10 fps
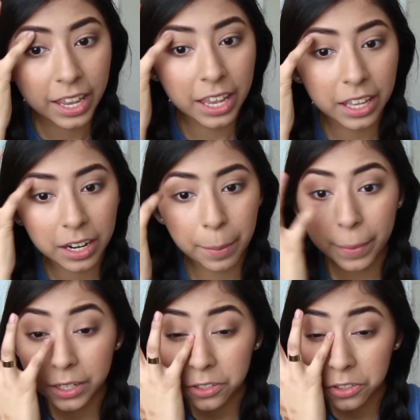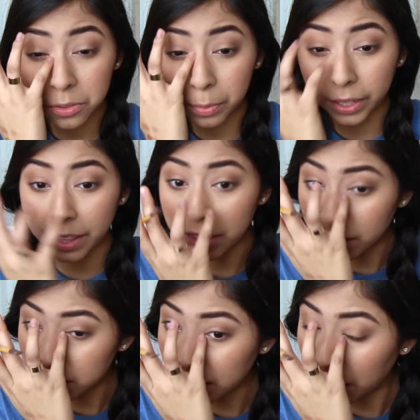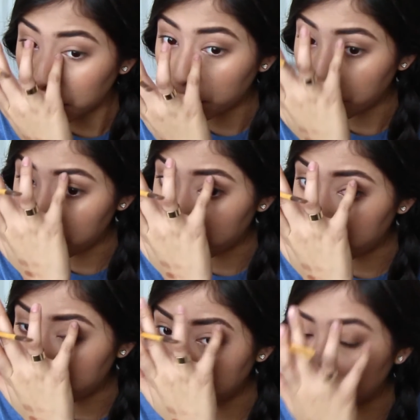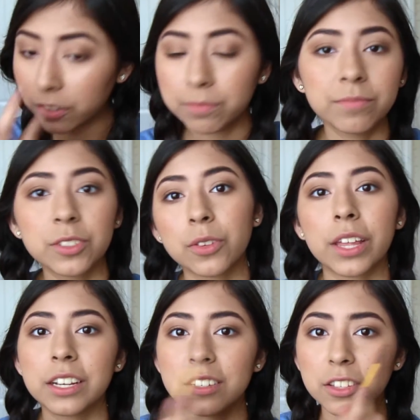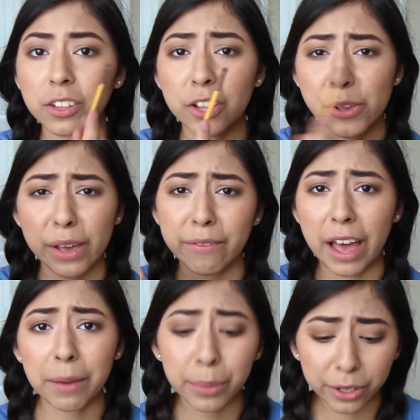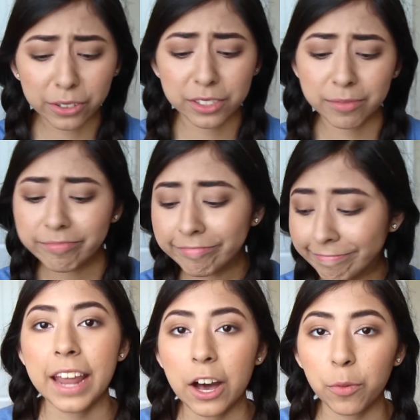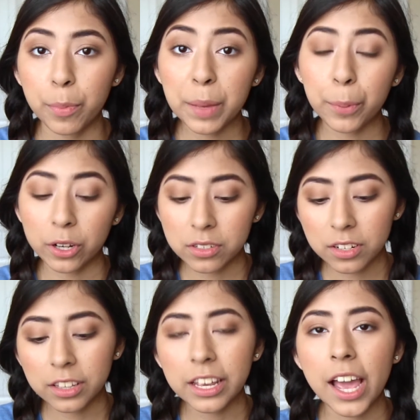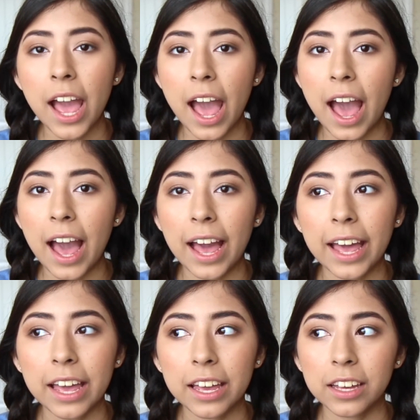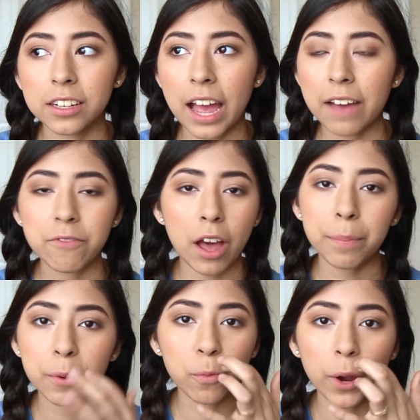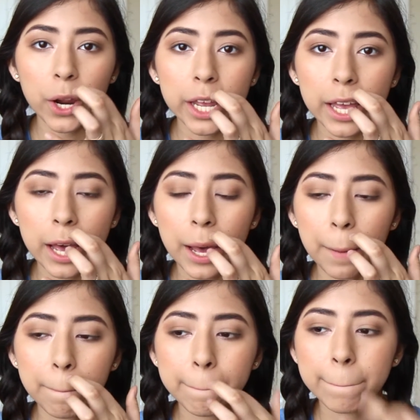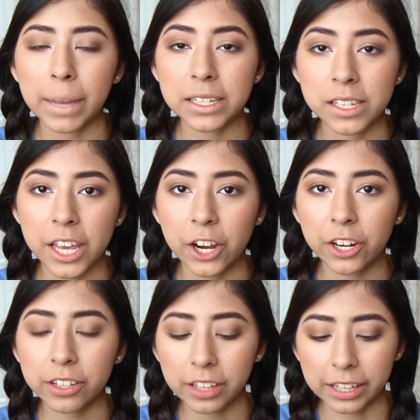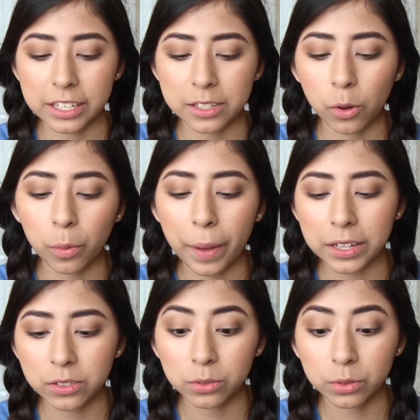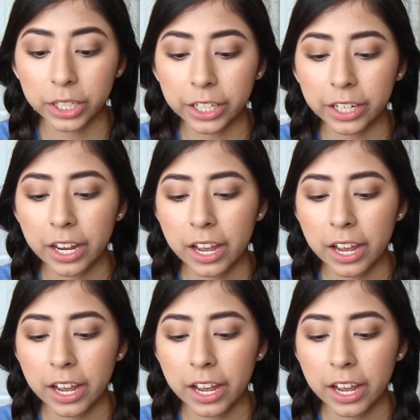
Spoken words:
And make sure to blend this out with your finger so that it doesn't look like you have eye boogers. Now, me personally, I have not been wearing mascara like this whole past school year.